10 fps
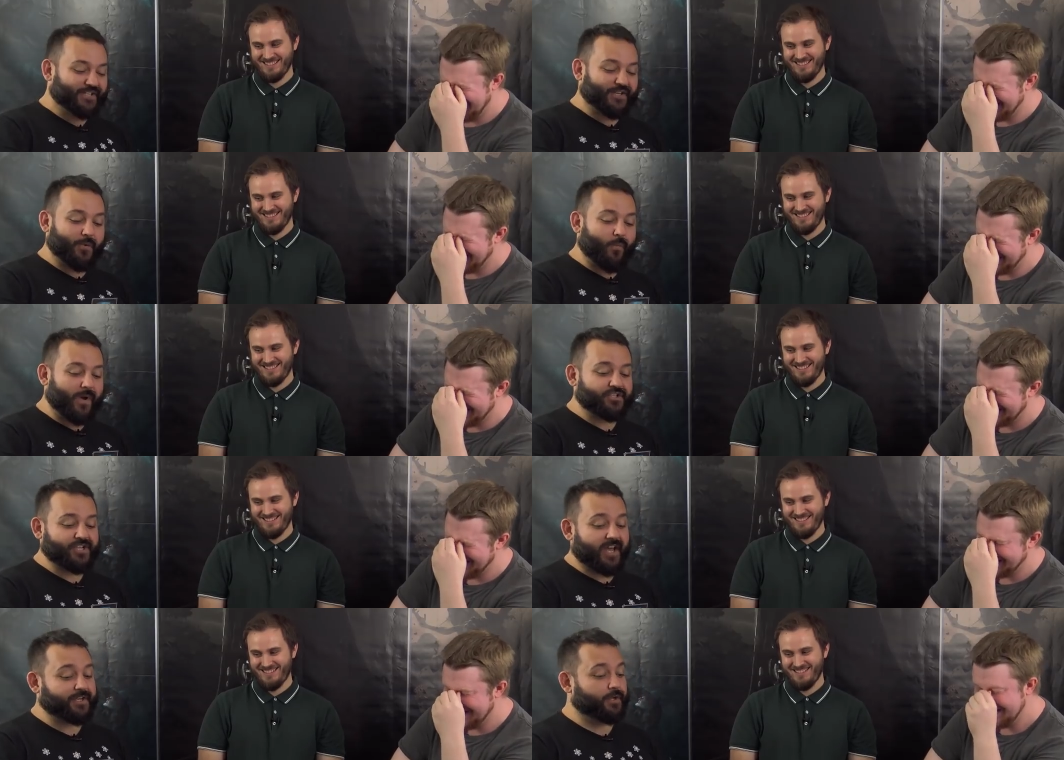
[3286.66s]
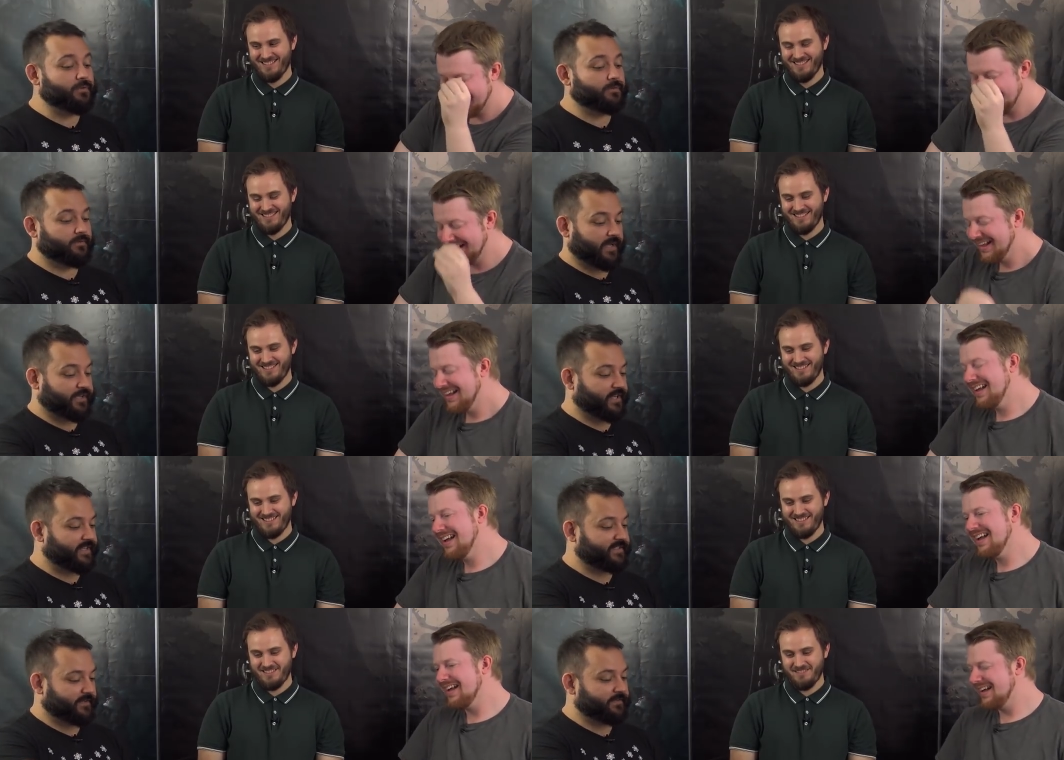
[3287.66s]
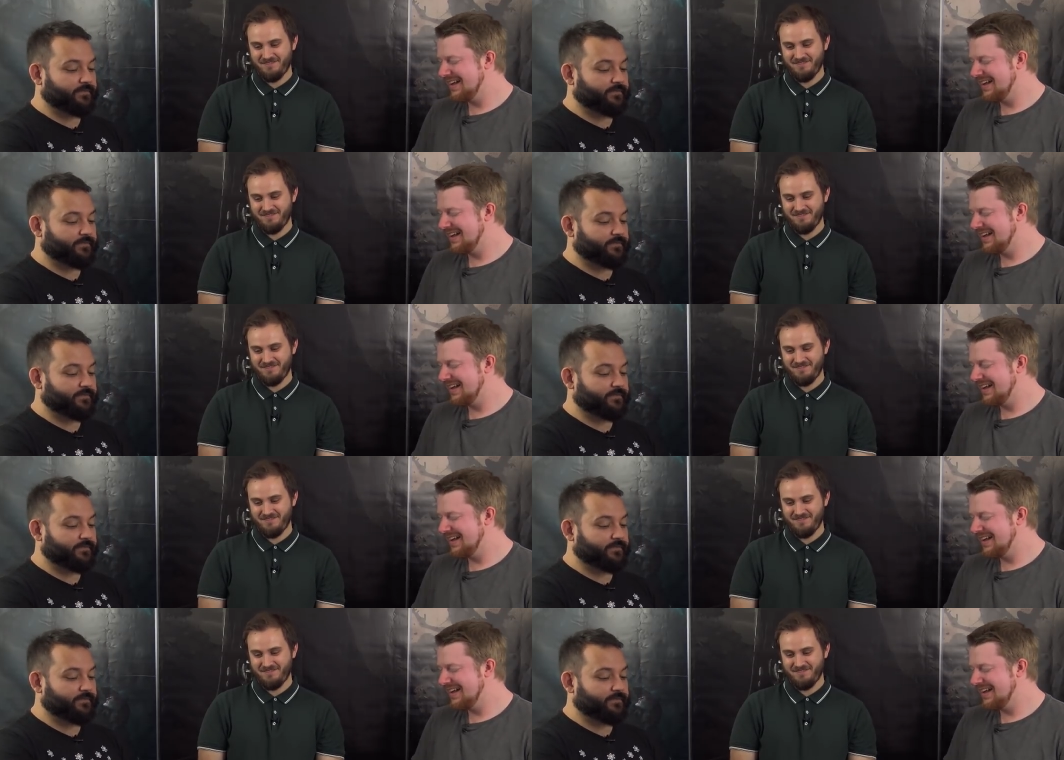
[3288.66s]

Speaker 1: so one shadow adjacent,